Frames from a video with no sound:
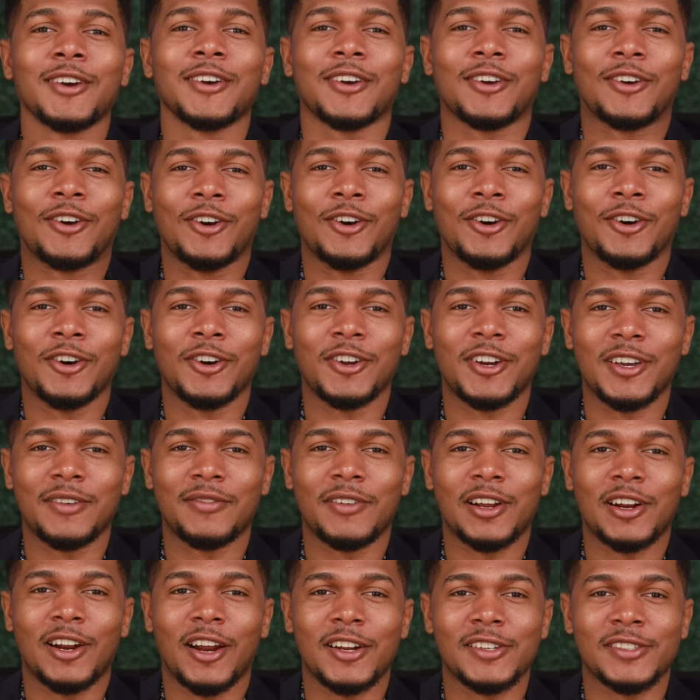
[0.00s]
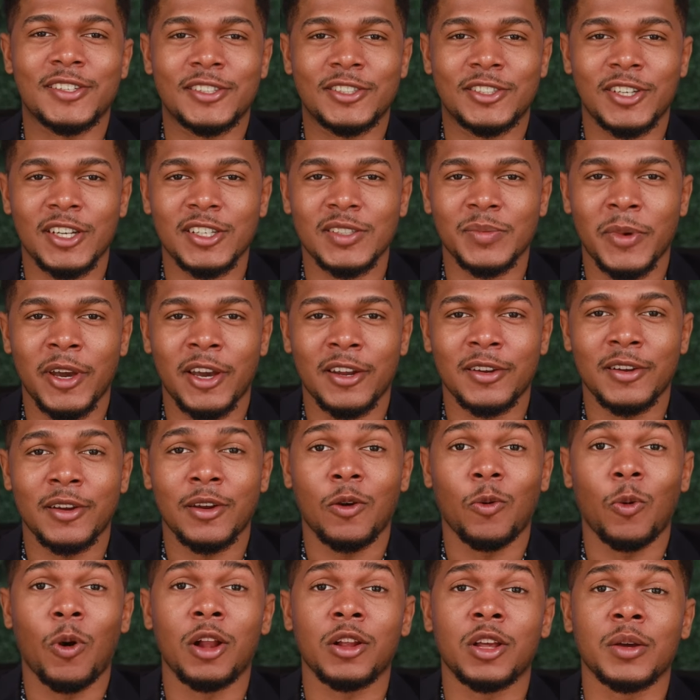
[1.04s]
Good evening, ladies and gentlemen.
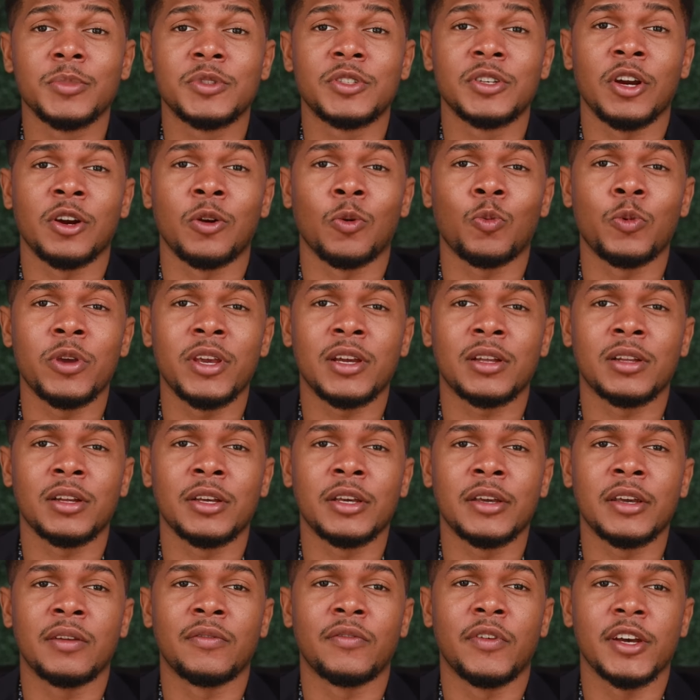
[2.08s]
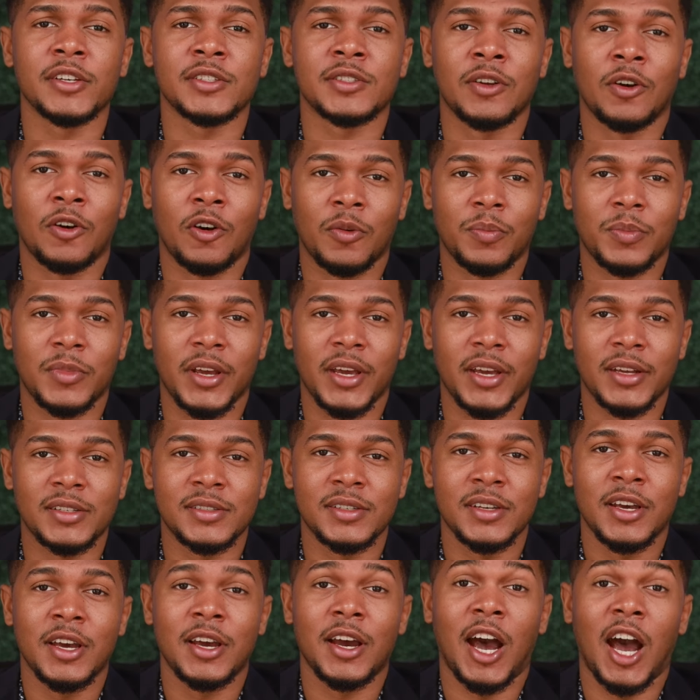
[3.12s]
Welcome to your weekly investor update.
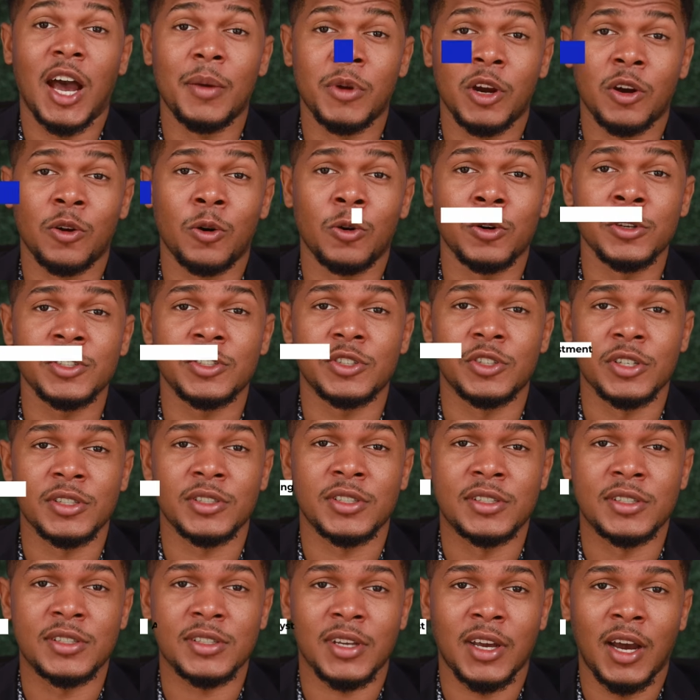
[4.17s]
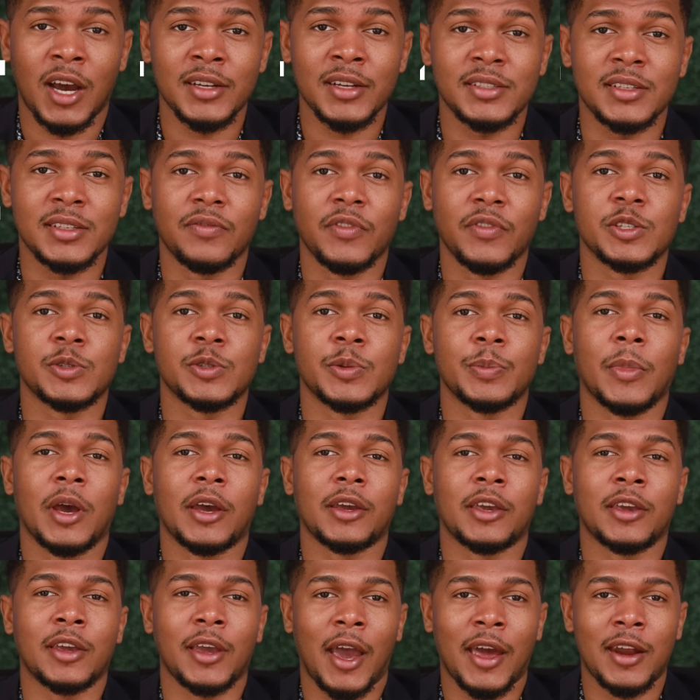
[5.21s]
I'm your host, Justin Scott, investment
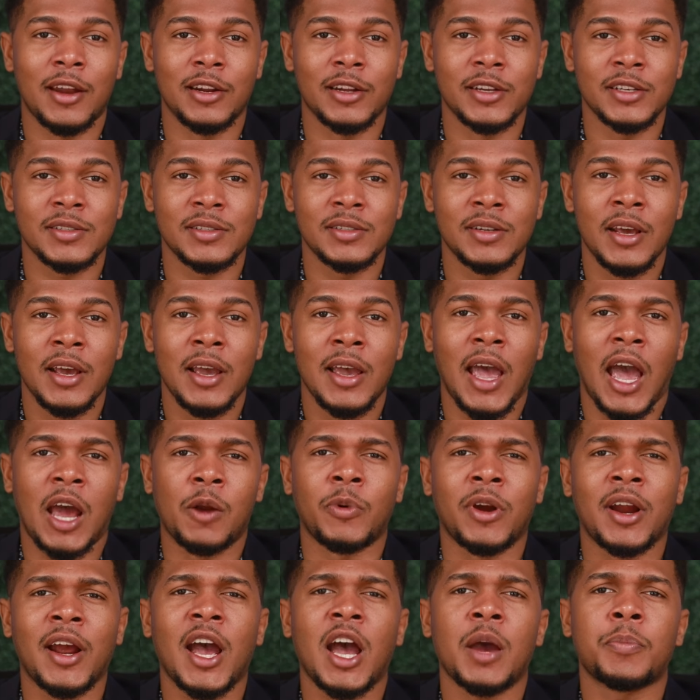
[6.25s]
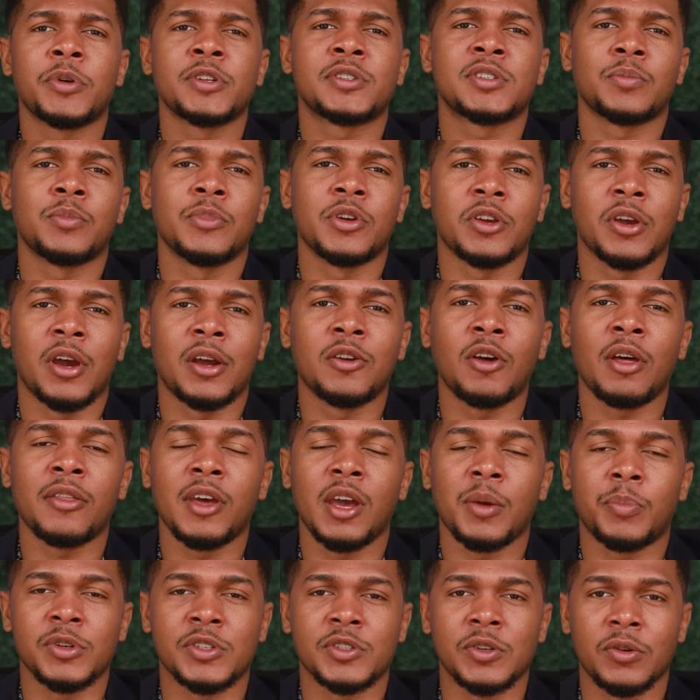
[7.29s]
banking analyst, and we're happy to bring you another
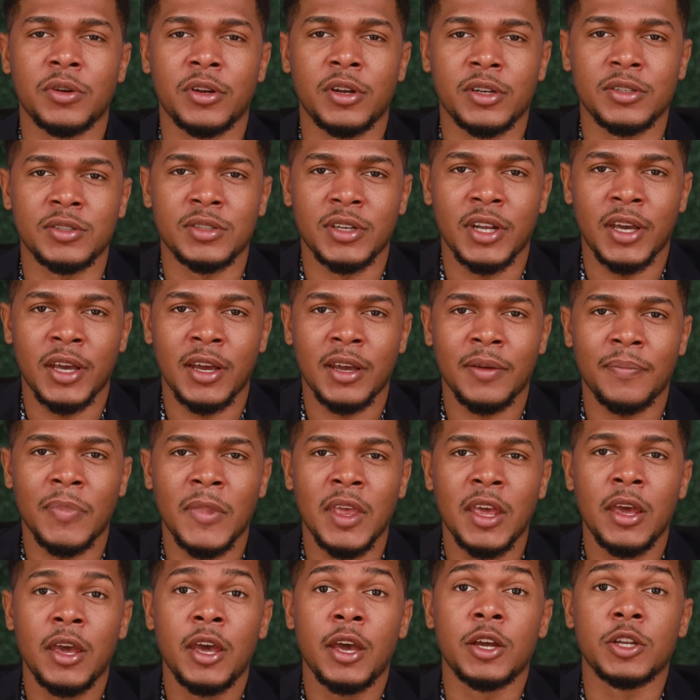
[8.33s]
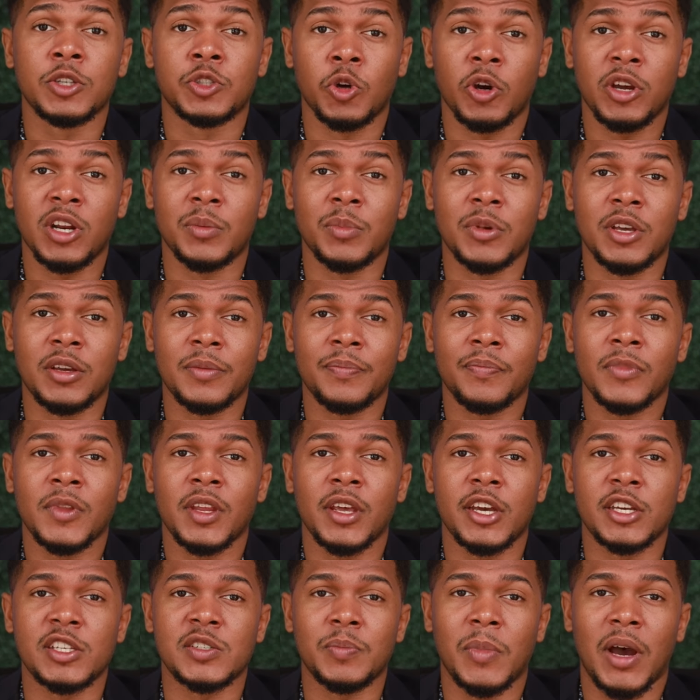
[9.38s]
episode here today. Joining me
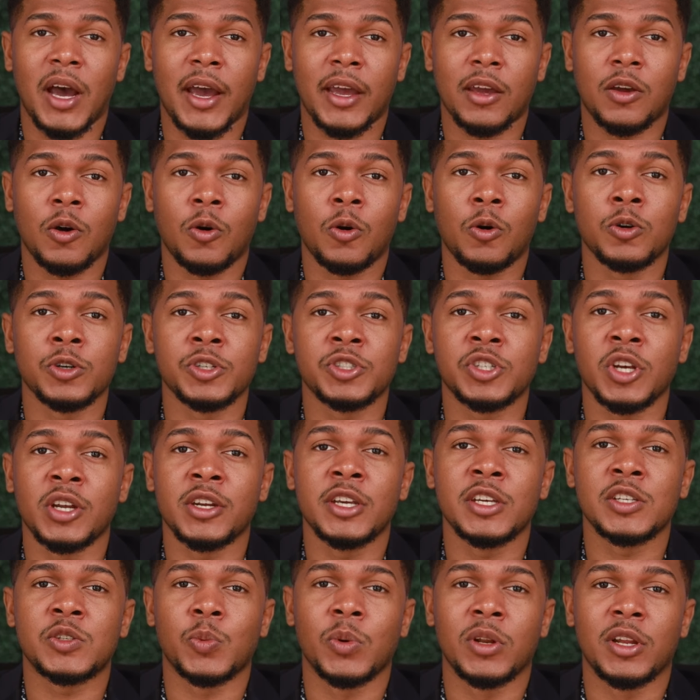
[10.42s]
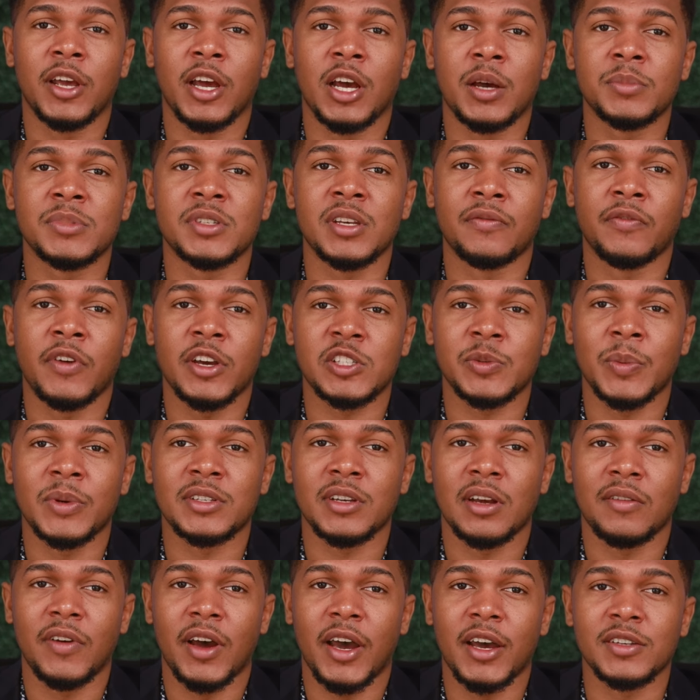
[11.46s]
is my co-host, Shanice Williams, investment
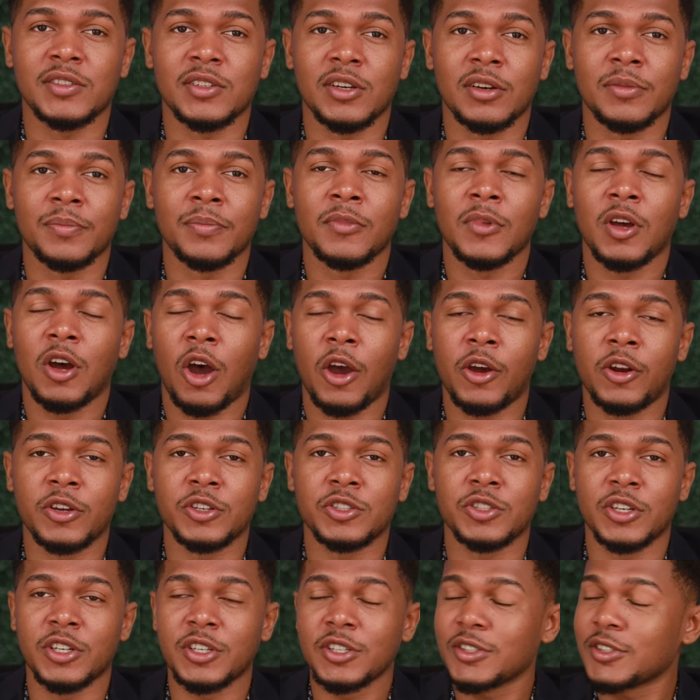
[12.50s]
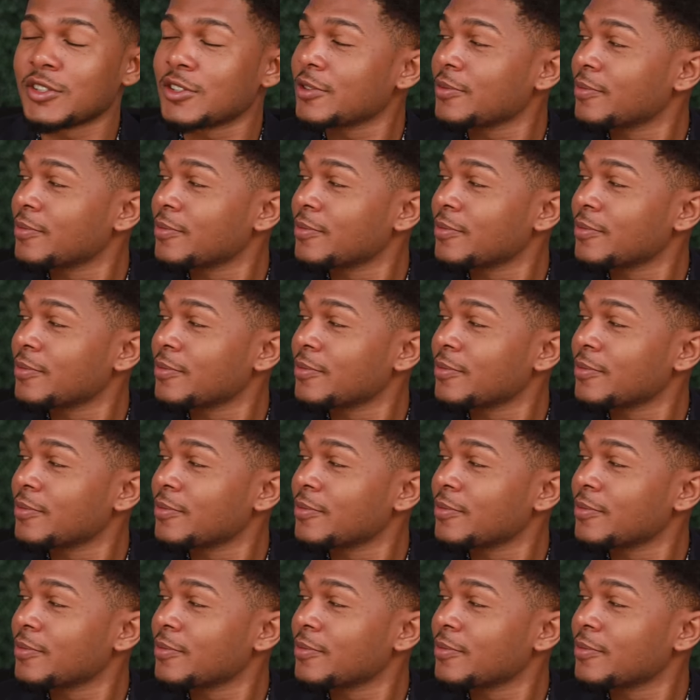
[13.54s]
advisor. How are you doing, Shanice?